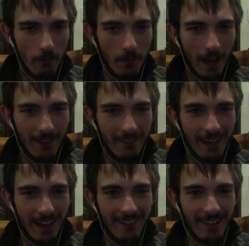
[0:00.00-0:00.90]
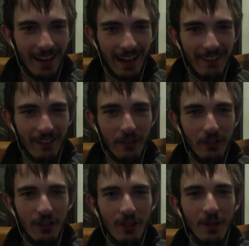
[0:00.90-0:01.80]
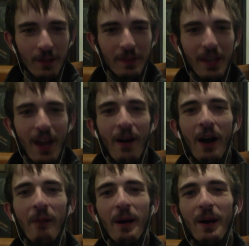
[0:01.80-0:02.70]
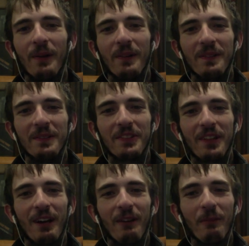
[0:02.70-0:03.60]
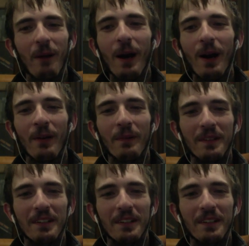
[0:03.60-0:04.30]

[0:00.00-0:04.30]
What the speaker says: I love you too. No homo. So, well,